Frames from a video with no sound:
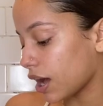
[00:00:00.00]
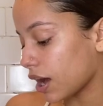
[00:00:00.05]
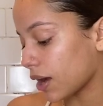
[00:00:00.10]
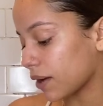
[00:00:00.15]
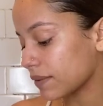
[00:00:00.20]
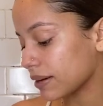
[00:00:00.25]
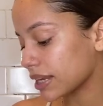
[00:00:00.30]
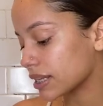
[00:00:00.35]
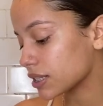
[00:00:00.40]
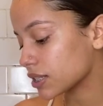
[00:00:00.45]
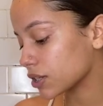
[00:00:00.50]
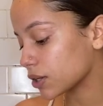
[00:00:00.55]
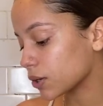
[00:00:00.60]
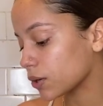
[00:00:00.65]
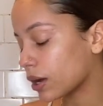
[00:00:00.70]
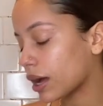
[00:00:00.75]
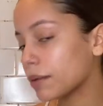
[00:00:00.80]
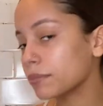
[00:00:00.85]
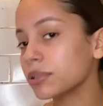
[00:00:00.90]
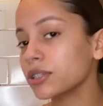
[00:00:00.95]
All right, so
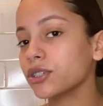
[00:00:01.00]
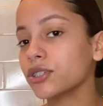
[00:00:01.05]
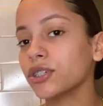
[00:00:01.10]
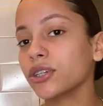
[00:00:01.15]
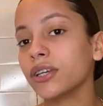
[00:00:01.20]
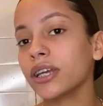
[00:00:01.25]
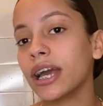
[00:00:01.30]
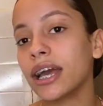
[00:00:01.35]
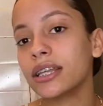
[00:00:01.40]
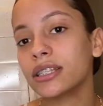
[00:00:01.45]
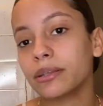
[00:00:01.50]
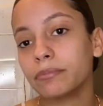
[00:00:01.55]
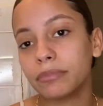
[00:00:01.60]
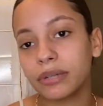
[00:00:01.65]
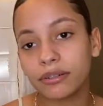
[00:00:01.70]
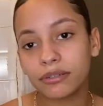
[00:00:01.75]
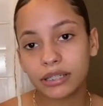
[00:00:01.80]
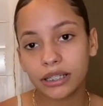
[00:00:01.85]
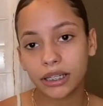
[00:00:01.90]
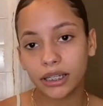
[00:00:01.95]
I'm gonna show you guys my
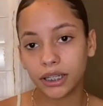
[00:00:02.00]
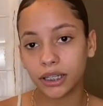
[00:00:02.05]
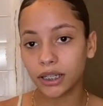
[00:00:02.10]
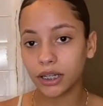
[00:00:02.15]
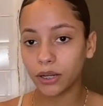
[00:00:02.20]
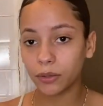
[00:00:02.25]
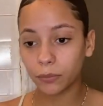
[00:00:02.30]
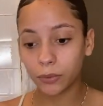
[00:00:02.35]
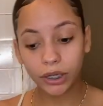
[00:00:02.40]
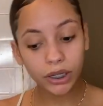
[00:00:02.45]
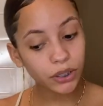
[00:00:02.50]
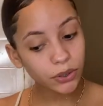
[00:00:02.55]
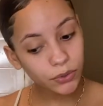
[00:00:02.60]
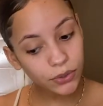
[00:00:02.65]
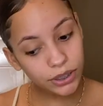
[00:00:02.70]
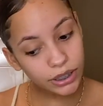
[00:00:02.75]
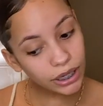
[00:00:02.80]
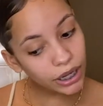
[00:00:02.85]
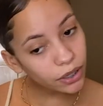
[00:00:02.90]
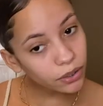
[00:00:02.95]
routine and we're gonna do
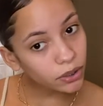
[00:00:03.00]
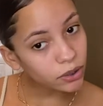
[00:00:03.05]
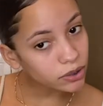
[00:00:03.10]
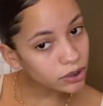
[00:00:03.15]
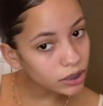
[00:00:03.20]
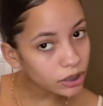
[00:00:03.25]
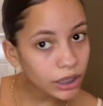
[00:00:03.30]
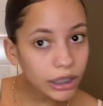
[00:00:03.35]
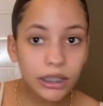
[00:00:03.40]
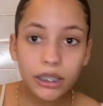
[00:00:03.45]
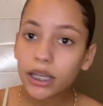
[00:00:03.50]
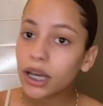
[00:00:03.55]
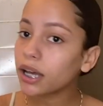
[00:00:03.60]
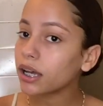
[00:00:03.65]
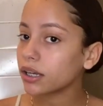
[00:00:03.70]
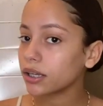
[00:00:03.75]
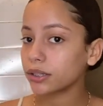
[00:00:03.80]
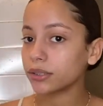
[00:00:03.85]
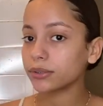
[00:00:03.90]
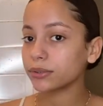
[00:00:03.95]
this now, so let's go.
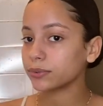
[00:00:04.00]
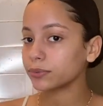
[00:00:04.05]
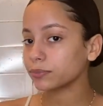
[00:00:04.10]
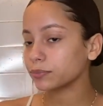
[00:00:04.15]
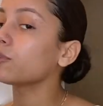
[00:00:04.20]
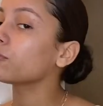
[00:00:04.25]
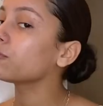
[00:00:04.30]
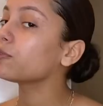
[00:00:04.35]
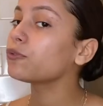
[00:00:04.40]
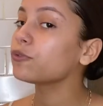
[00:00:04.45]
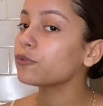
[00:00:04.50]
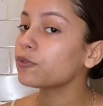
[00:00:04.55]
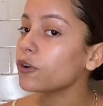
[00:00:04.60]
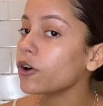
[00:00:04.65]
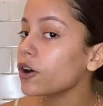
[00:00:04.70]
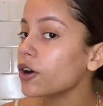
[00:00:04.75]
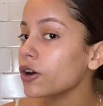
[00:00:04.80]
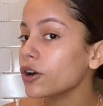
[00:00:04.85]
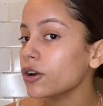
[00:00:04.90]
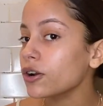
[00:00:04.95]

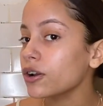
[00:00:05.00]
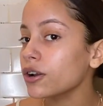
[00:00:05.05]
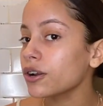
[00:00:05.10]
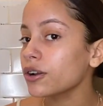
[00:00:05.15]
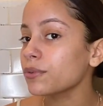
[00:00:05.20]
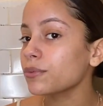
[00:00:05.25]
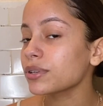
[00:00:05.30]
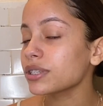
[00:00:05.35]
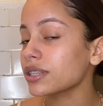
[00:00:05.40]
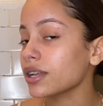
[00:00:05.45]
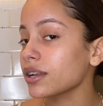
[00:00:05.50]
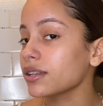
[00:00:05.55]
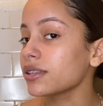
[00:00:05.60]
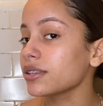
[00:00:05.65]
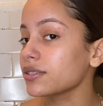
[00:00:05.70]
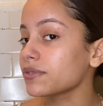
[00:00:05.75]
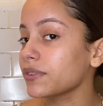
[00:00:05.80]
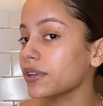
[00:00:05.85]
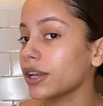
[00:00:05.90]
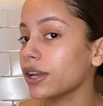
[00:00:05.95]
Before we start
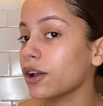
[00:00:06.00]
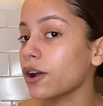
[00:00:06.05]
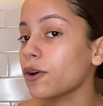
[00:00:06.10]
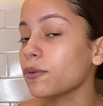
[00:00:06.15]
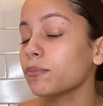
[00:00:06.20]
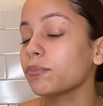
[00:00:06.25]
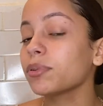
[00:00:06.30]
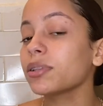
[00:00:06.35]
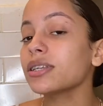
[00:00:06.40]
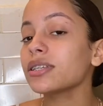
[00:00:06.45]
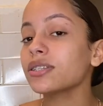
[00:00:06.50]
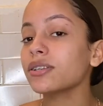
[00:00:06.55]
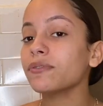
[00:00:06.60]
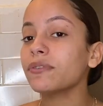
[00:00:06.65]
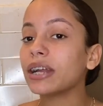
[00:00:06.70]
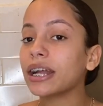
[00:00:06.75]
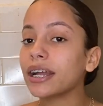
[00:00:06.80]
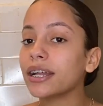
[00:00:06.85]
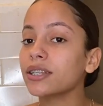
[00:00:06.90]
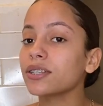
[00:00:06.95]
this video, please don't
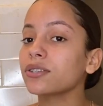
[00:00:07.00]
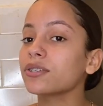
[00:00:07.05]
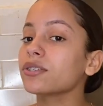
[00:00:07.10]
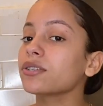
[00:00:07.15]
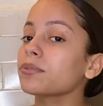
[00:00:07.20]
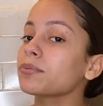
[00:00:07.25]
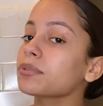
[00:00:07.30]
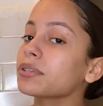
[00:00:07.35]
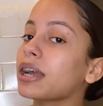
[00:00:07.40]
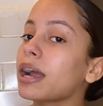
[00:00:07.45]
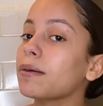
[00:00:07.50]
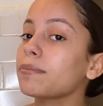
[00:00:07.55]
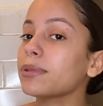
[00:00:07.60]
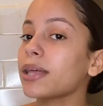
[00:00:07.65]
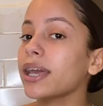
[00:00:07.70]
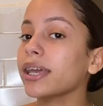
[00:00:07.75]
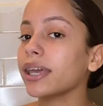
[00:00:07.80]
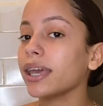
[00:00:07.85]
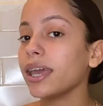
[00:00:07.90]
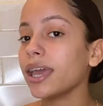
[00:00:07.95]
forget to subscribe,
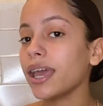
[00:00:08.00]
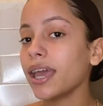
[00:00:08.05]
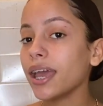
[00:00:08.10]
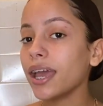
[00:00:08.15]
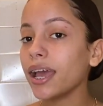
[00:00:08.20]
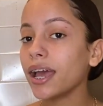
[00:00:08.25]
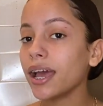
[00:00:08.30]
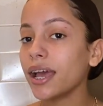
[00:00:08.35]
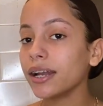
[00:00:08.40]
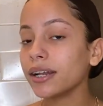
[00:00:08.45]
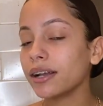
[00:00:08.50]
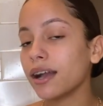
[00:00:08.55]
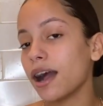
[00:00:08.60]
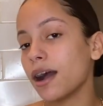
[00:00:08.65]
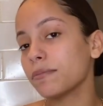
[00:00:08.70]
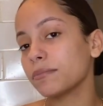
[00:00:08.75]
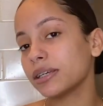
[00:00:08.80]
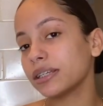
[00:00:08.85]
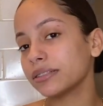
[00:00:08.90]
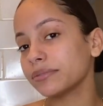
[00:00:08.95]
like, and
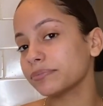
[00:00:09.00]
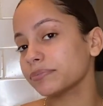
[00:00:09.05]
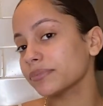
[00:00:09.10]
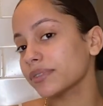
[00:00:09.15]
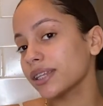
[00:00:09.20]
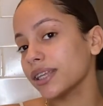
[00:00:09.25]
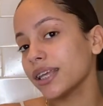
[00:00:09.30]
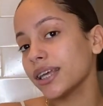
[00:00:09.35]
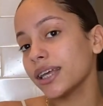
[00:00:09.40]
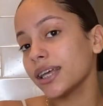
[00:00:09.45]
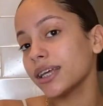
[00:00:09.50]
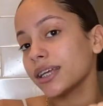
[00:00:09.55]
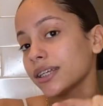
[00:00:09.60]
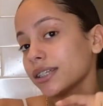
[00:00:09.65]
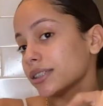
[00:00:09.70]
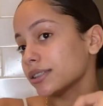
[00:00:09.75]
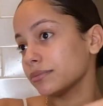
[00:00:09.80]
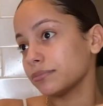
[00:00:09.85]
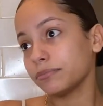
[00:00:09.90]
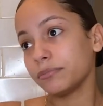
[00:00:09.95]
comment.
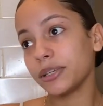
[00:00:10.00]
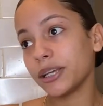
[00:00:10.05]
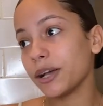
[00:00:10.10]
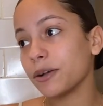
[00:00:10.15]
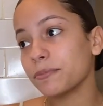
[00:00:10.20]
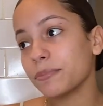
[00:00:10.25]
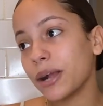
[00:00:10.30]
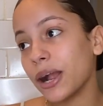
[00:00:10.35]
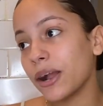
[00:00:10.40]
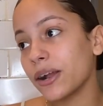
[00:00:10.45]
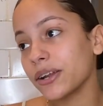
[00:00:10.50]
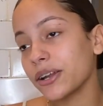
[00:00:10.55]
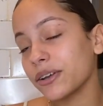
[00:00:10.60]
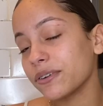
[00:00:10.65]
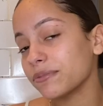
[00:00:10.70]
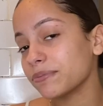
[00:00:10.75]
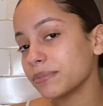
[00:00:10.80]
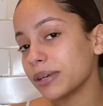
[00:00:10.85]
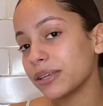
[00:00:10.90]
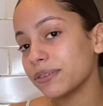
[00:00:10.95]
Become part
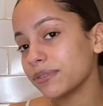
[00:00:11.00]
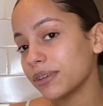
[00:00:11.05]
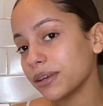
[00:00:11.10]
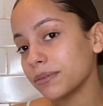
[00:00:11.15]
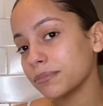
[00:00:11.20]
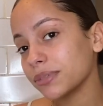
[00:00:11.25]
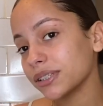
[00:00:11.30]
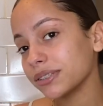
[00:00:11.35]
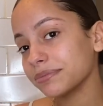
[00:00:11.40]
of my family.